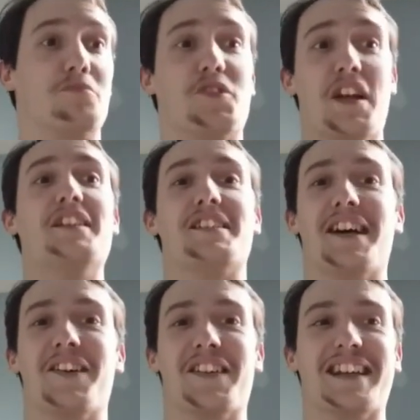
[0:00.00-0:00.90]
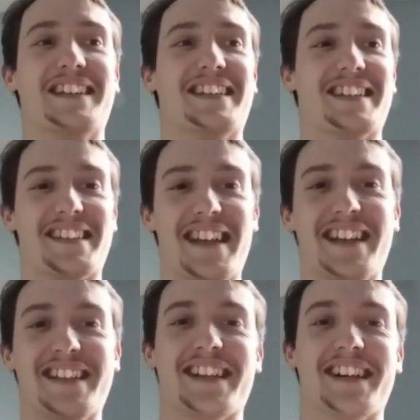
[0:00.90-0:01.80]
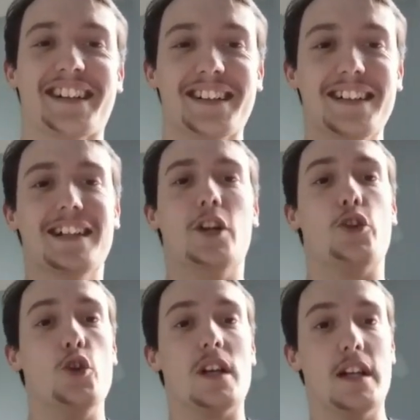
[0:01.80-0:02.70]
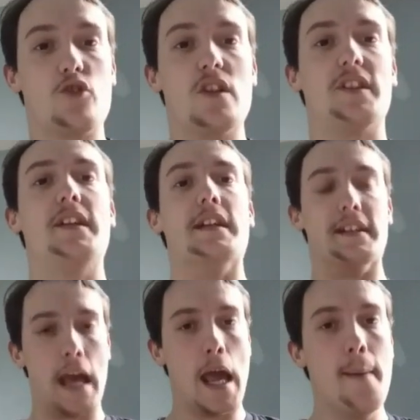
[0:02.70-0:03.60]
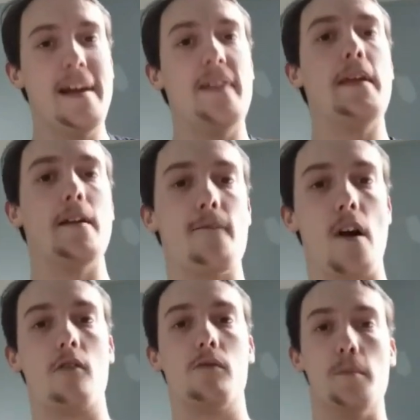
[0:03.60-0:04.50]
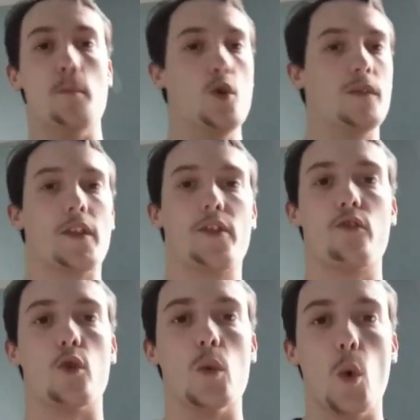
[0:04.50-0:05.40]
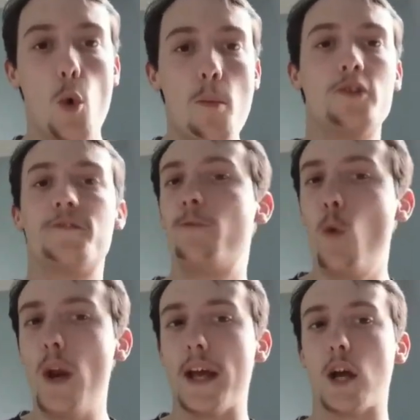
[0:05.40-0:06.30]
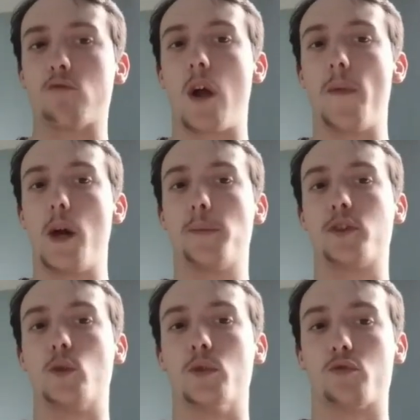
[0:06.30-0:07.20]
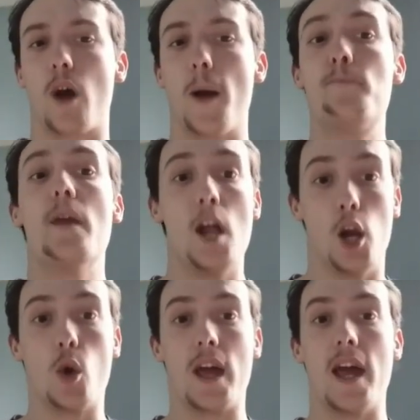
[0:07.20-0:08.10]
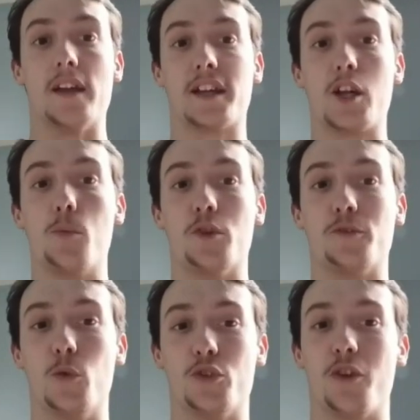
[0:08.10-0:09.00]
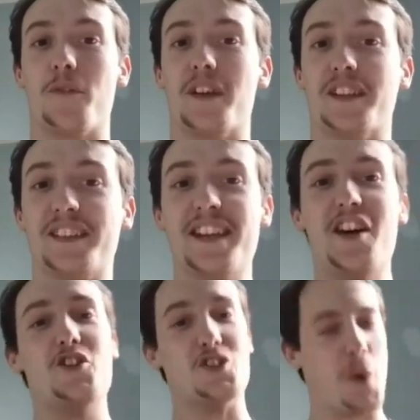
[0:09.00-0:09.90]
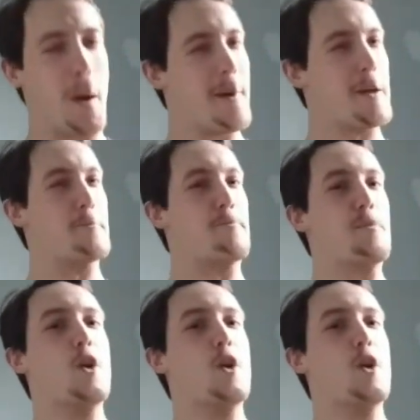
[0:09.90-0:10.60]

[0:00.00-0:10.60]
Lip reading: Snake style, like he says, snaky style. So you can literally see it's him in the environment moving through, almost falling around the obstacles, right? Look here, it's like he almost falls off this. Do you know what I mean?